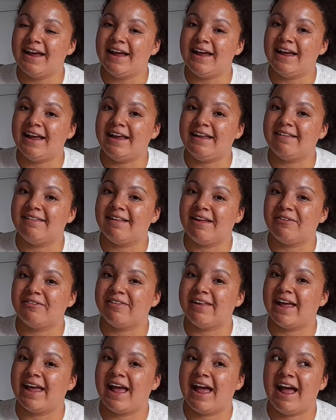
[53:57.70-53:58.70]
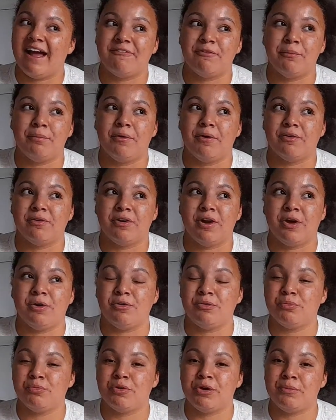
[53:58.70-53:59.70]
it sounds like I have a blocked
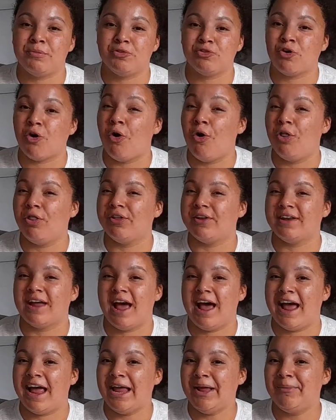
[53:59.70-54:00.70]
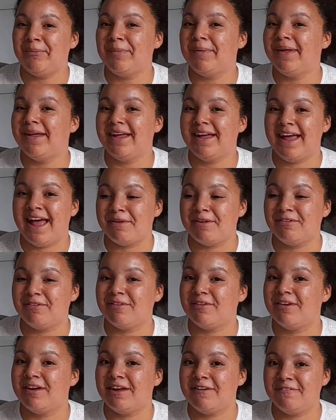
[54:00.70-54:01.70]
nose pretty much all the time.
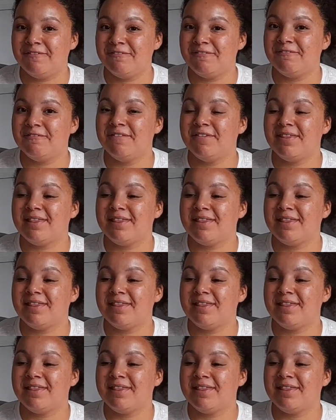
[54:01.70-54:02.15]
So if